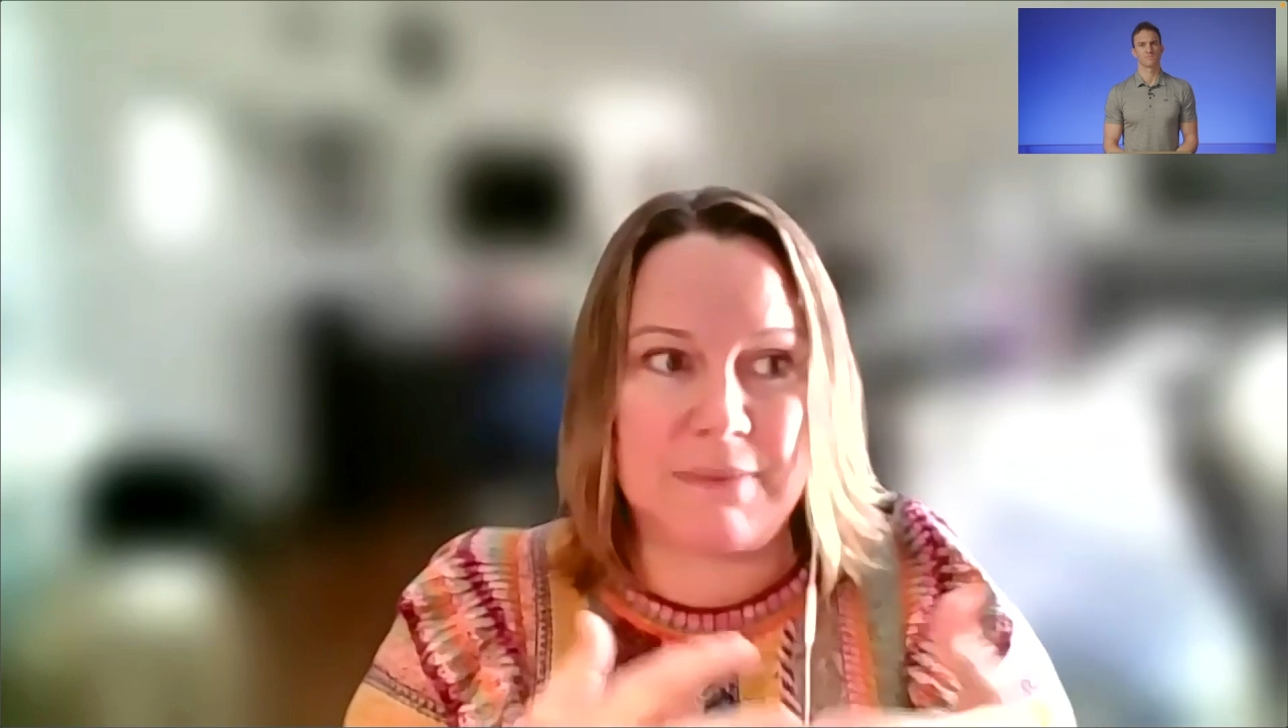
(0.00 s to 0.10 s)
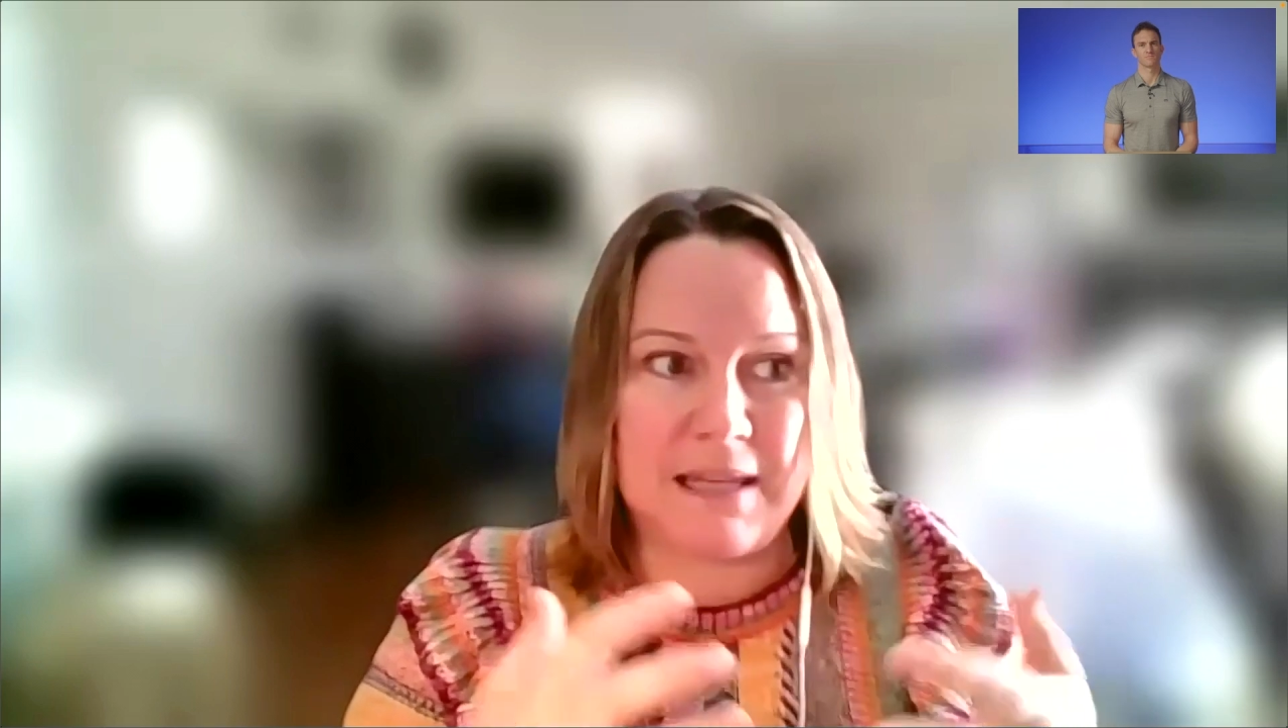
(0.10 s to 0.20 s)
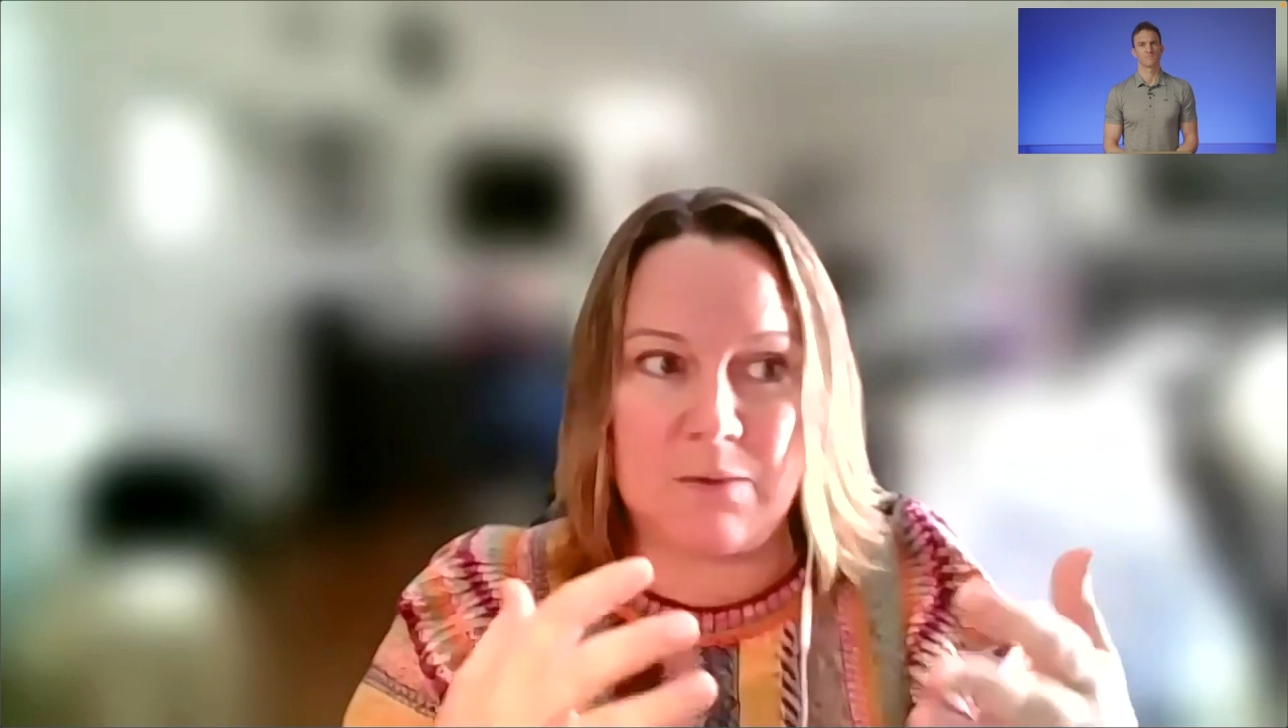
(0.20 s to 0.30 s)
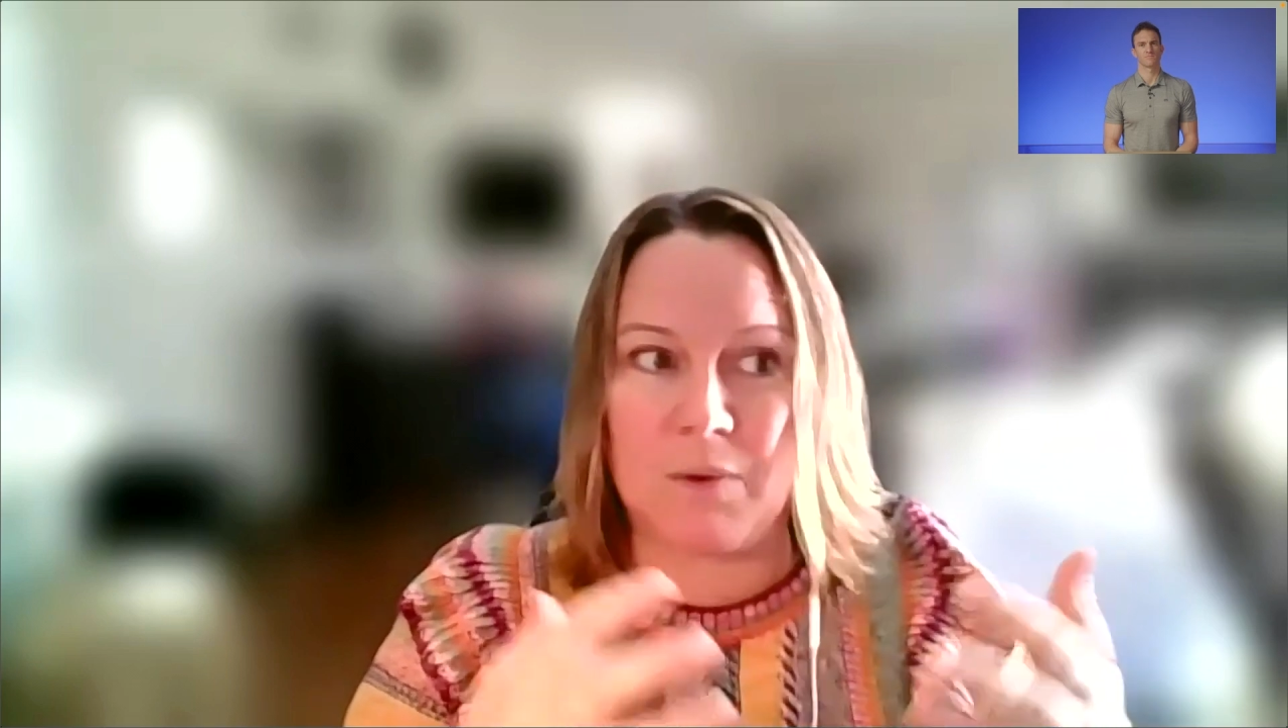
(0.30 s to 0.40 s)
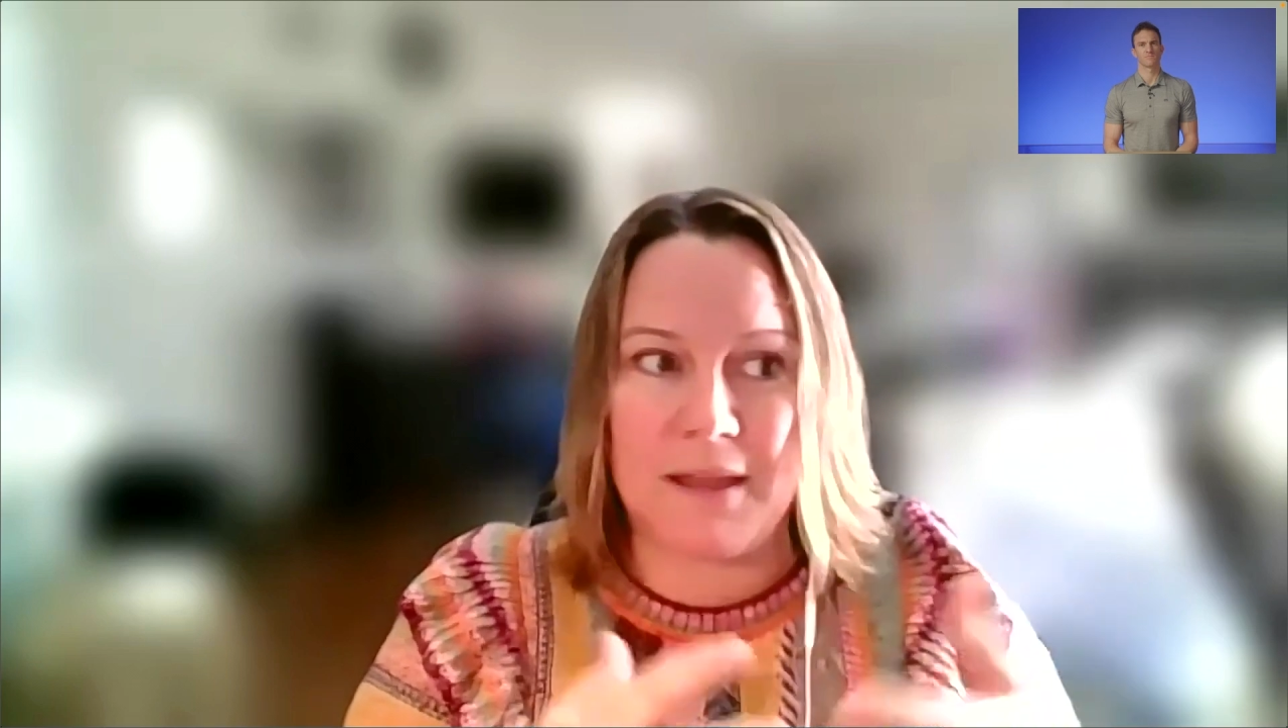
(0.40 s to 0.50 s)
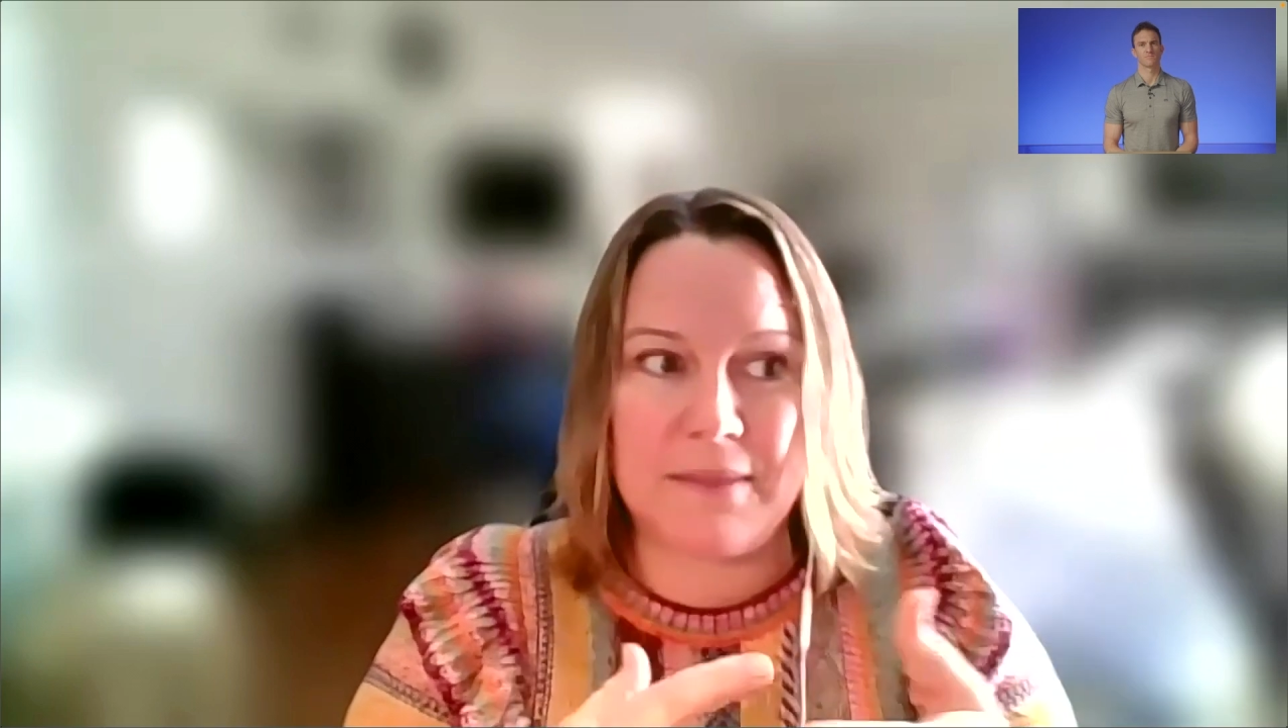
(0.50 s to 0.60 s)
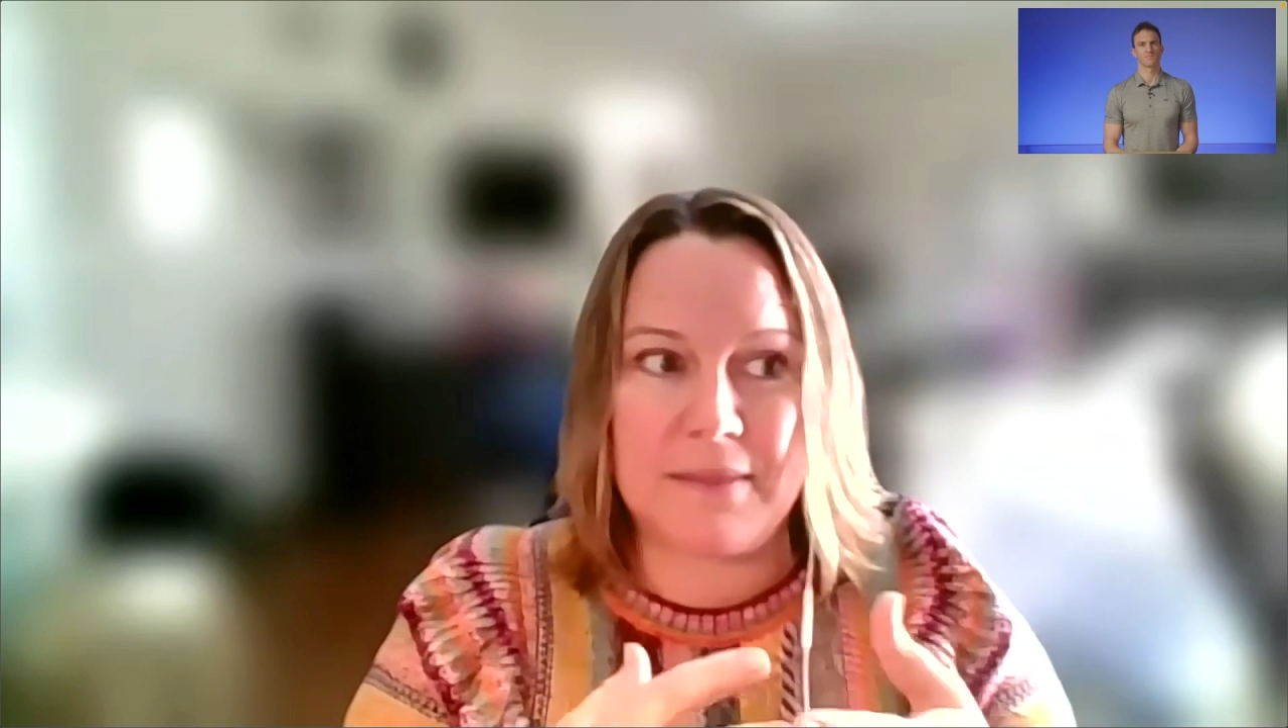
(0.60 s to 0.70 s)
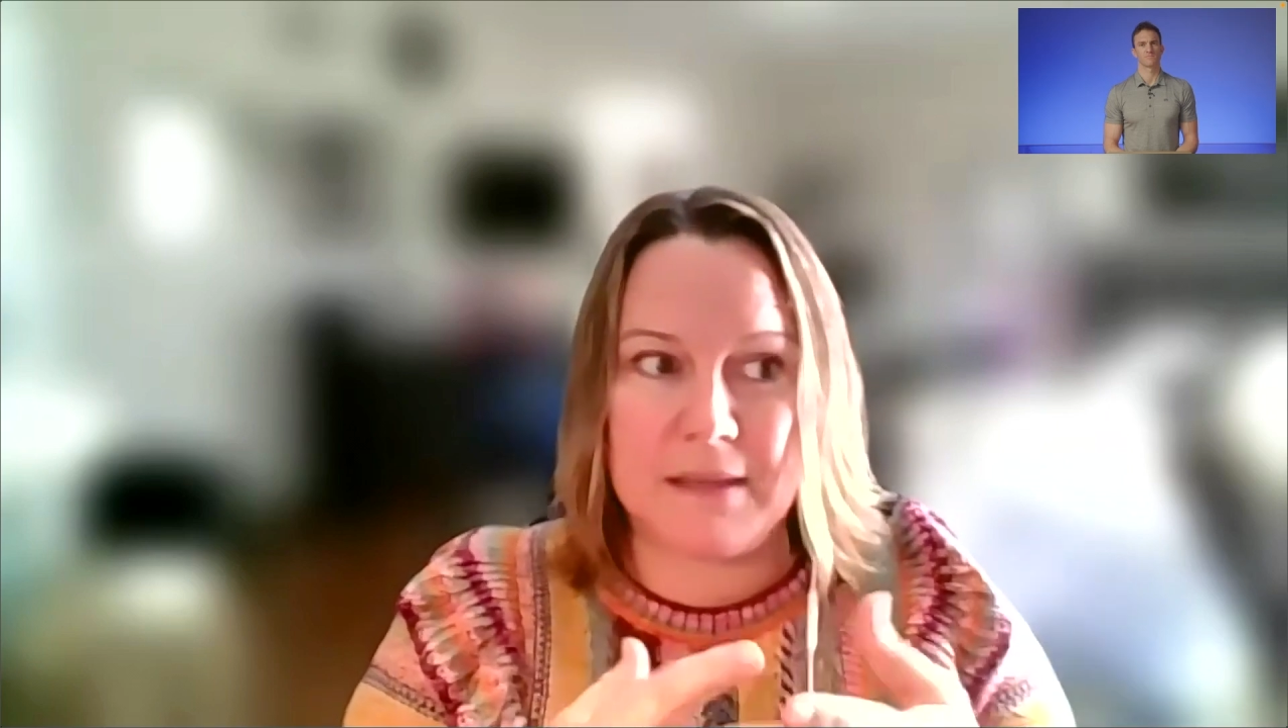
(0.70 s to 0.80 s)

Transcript: be what,